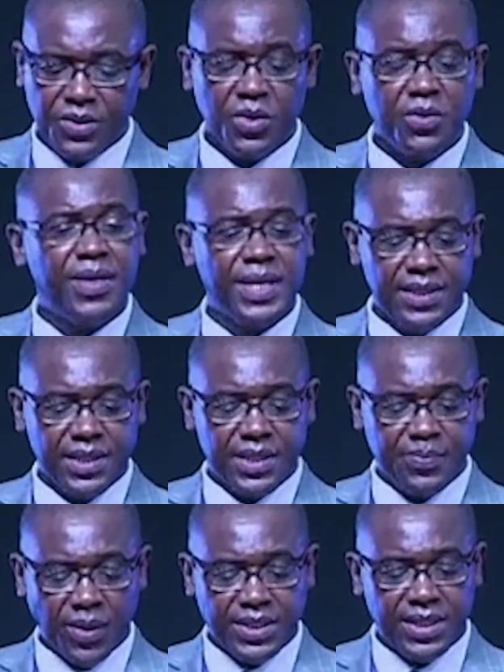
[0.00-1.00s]
would be
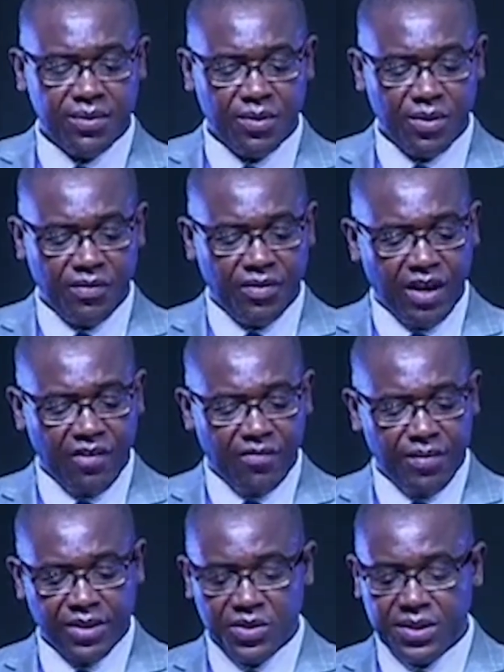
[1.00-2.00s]
irresponsible of
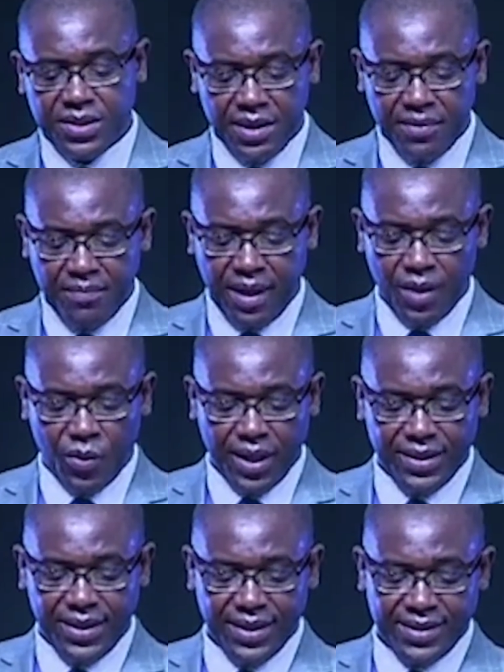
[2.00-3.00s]
government to stand by
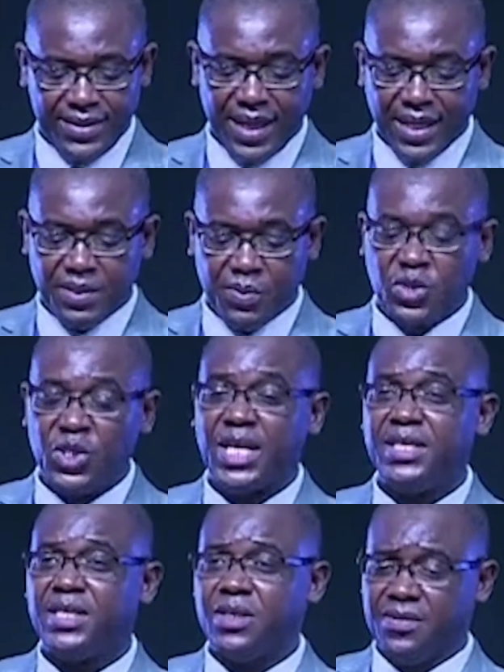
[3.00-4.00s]
where there is
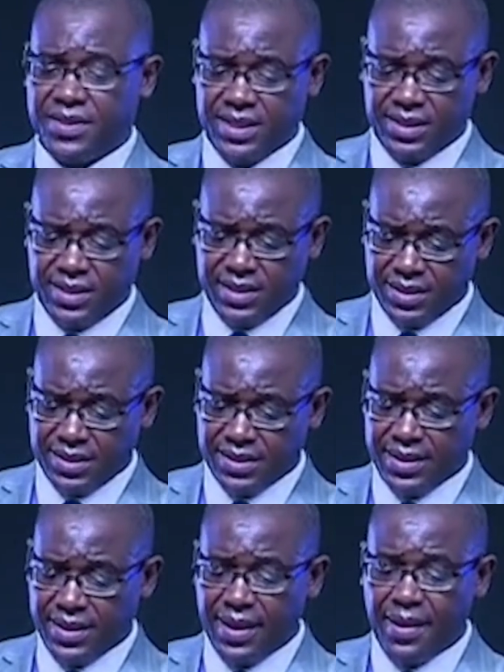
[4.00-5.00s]
exploitation of
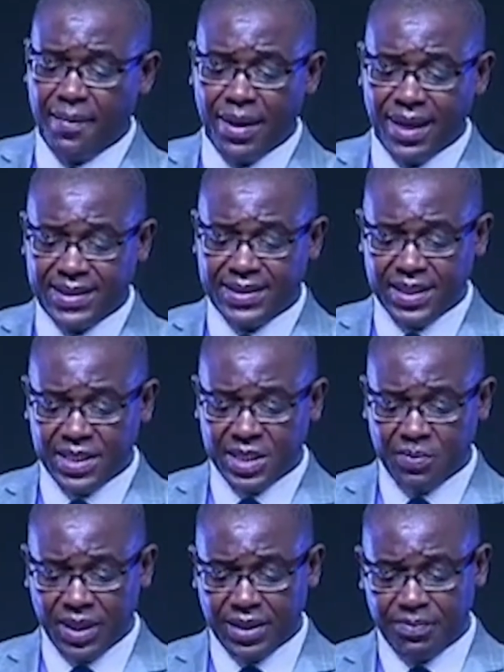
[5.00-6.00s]
citizens by
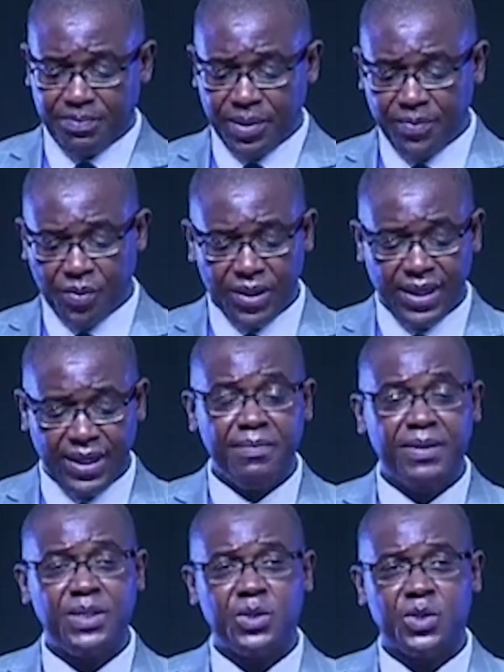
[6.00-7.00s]
suspect people
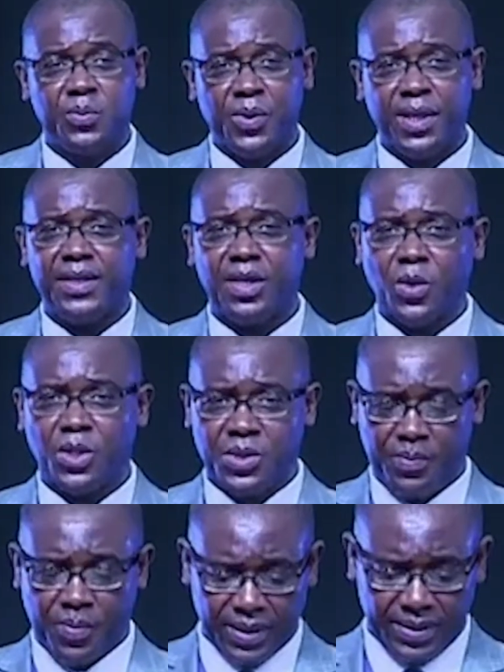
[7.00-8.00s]
claiming to spread the
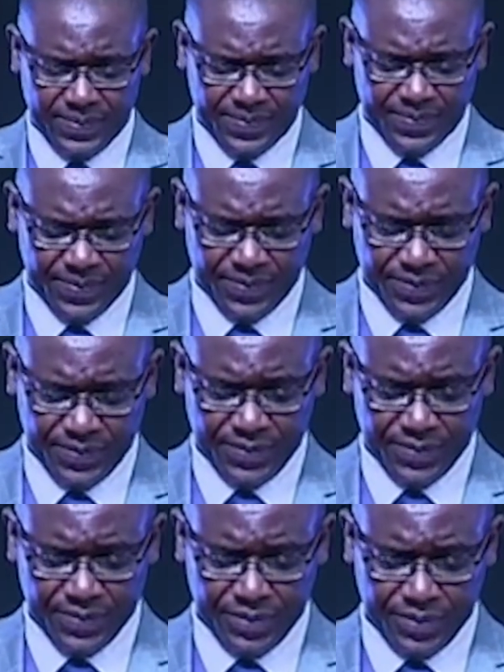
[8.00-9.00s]
gospel.
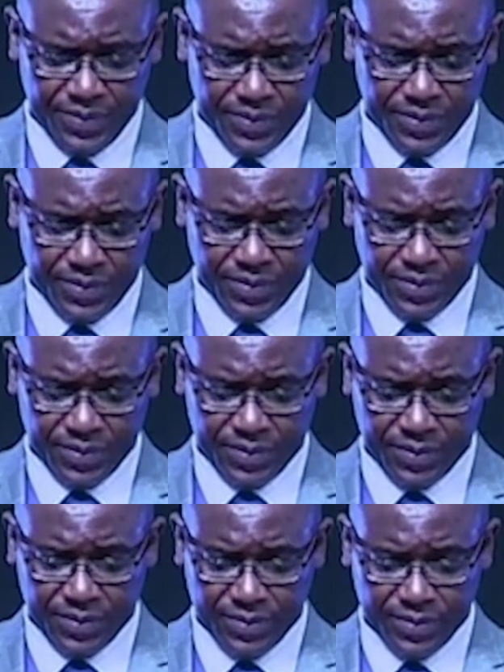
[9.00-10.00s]
bagaetsho
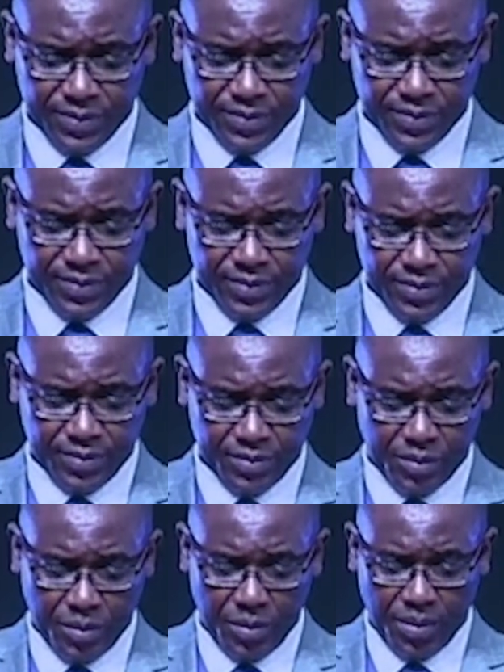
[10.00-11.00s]
e tla be go
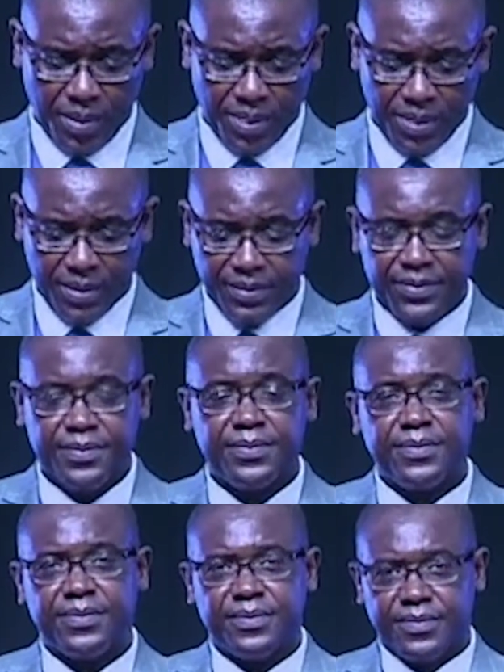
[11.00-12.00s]
tlhoka boikarabelo
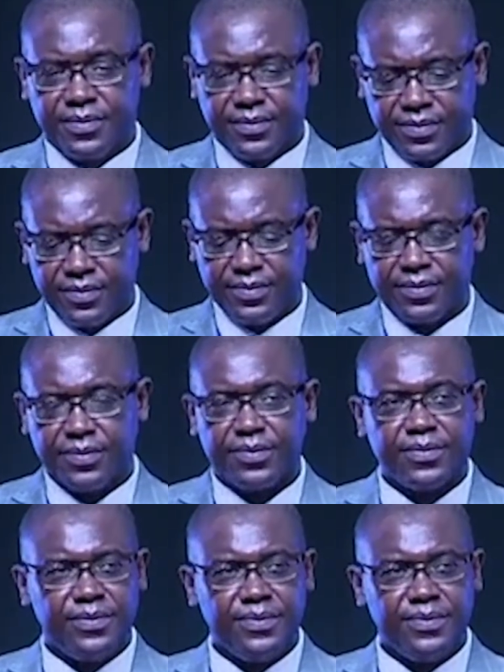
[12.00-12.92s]
gore puso e ka